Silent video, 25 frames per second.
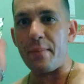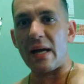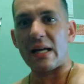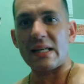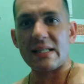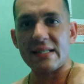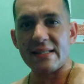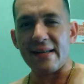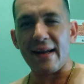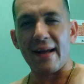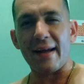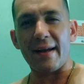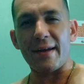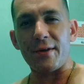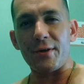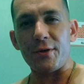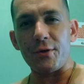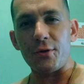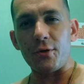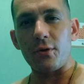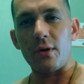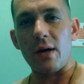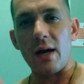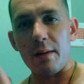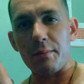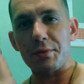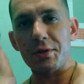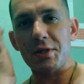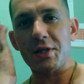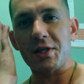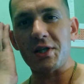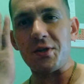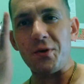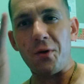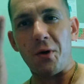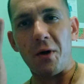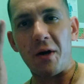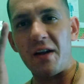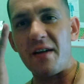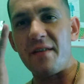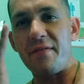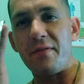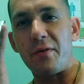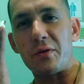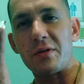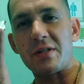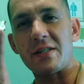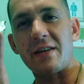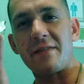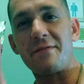best I can do. I'm sorry if
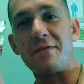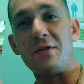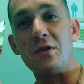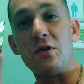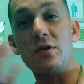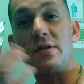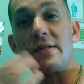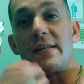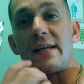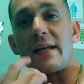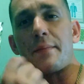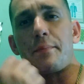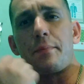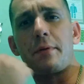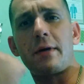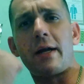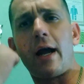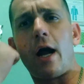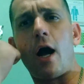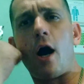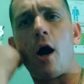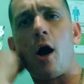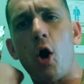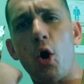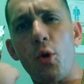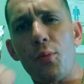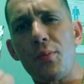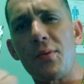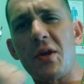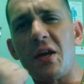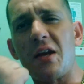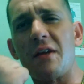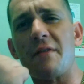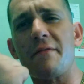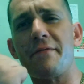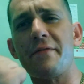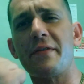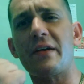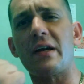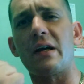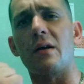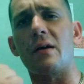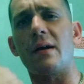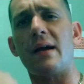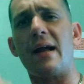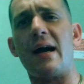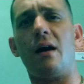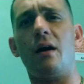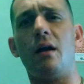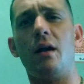it was confusing, but I hope you can
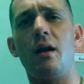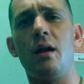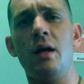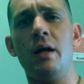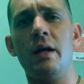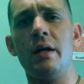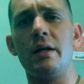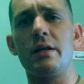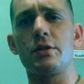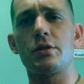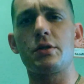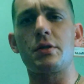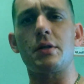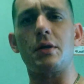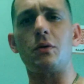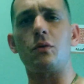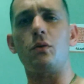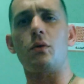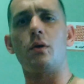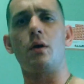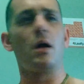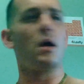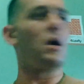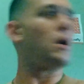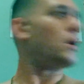figure it out. So,